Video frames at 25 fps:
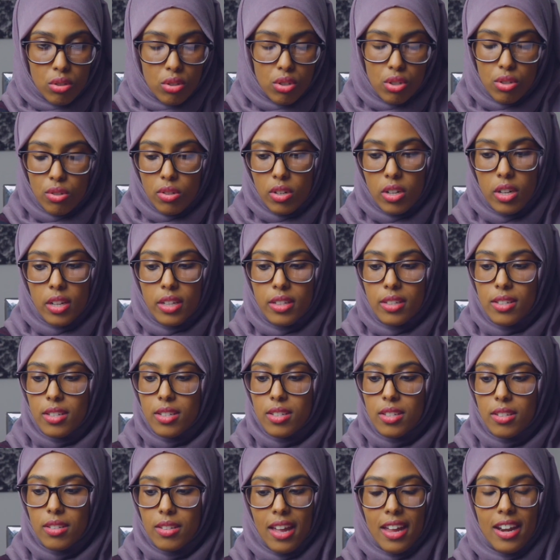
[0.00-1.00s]

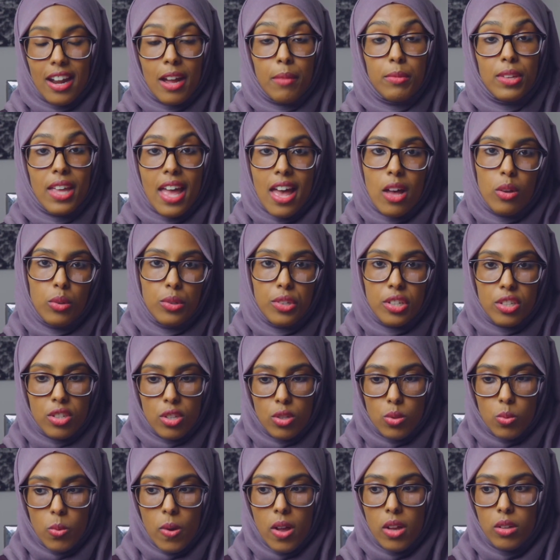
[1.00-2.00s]
students. And I'm the eldest
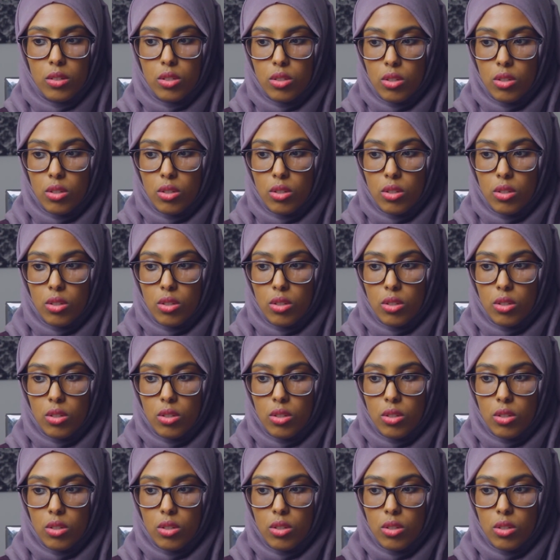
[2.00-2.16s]
as well.